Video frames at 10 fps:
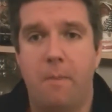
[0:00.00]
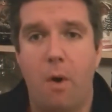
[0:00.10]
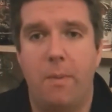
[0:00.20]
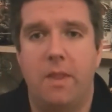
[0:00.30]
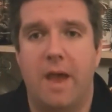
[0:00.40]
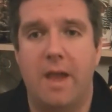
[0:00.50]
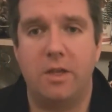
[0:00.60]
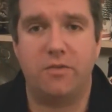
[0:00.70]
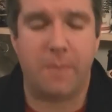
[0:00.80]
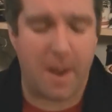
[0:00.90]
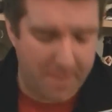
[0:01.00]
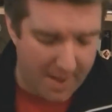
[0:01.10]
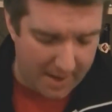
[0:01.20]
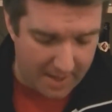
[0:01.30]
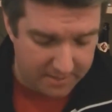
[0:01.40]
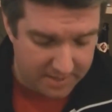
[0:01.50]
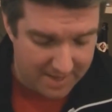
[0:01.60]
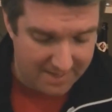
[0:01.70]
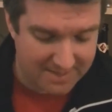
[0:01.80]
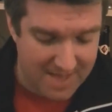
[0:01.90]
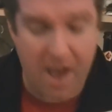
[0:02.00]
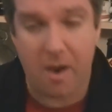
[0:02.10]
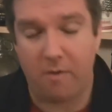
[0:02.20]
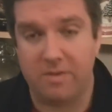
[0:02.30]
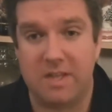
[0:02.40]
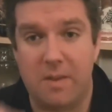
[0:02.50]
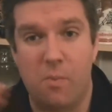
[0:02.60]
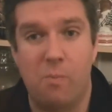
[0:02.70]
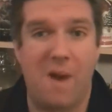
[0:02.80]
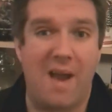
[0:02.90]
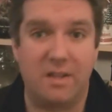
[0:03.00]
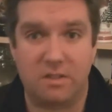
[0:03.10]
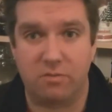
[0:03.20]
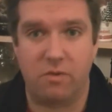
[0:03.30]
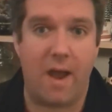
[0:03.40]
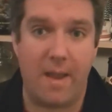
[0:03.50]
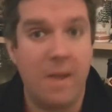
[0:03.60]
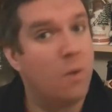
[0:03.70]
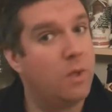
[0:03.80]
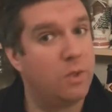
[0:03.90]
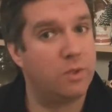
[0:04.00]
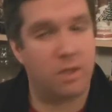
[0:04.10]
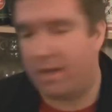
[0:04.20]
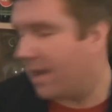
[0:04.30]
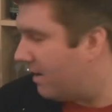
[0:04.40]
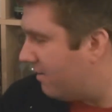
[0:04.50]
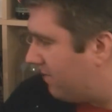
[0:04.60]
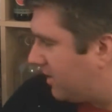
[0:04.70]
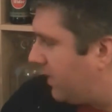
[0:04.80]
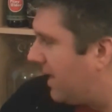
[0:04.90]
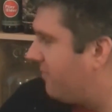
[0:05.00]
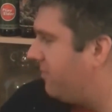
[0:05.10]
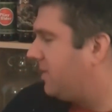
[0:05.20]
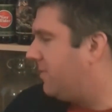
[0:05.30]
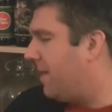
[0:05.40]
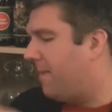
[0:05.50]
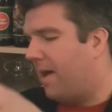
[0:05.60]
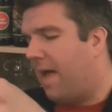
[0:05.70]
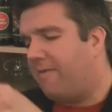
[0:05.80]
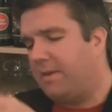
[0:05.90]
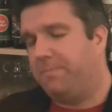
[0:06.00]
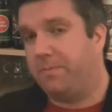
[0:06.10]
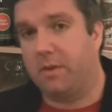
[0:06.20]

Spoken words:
malt bill that I use for my pale ales is that, obviously, minus the rye, which was a recipe given to me by Evan,